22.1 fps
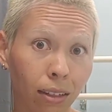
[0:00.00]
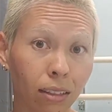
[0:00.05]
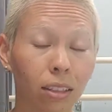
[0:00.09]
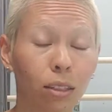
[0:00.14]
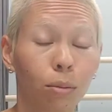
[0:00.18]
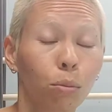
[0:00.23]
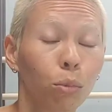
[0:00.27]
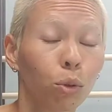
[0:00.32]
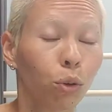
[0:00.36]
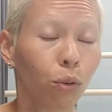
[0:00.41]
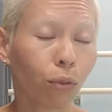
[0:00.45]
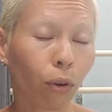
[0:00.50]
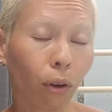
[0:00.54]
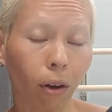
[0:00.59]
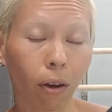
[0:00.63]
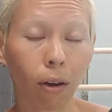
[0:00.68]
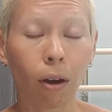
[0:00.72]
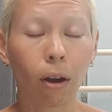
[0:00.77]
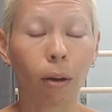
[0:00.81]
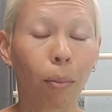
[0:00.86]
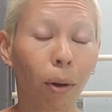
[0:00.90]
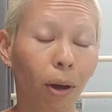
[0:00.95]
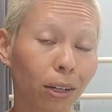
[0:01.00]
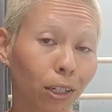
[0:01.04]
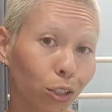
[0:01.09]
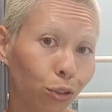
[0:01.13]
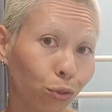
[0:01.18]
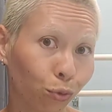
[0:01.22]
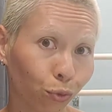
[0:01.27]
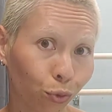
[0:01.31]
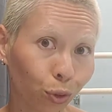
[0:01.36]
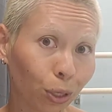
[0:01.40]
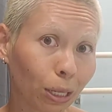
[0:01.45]
to move our
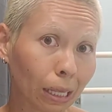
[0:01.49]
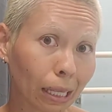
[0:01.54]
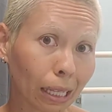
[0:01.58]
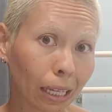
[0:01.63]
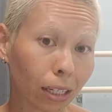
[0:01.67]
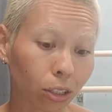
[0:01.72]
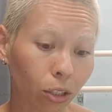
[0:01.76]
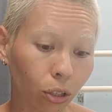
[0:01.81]
bodies freely.